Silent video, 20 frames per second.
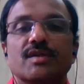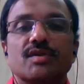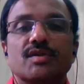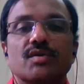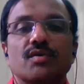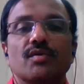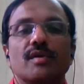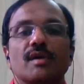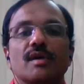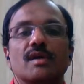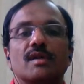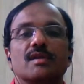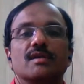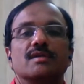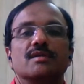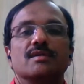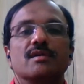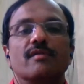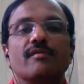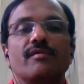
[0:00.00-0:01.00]
So here this
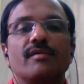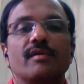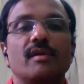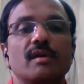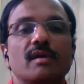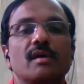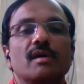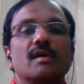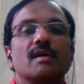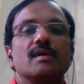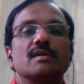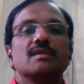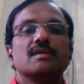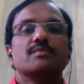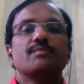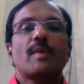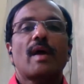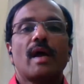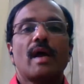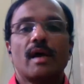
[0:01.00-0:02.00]
is of in
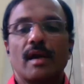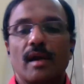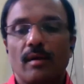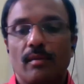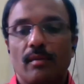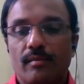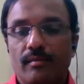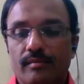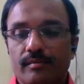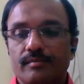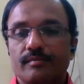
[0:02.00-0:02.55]
sphagnum.